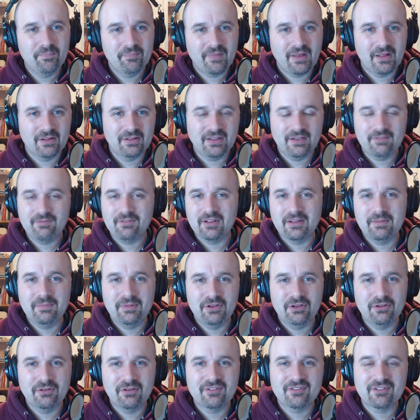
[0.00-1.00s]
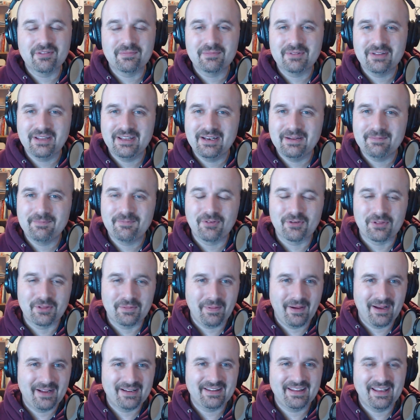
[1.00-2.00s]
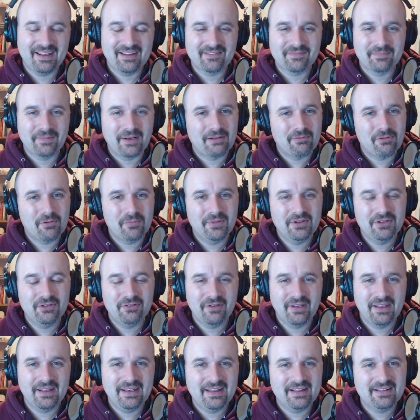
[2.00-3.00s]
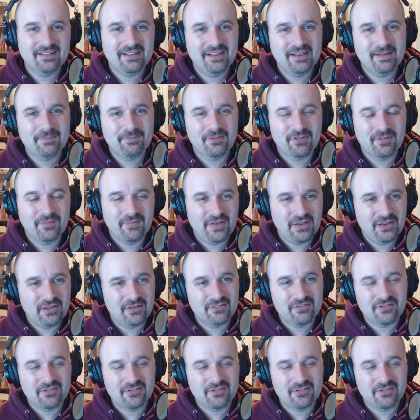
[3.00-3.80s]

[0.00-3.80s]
I'll definitely be doing some cleanup for the podcast, but I won't be doing any cleanup for the video.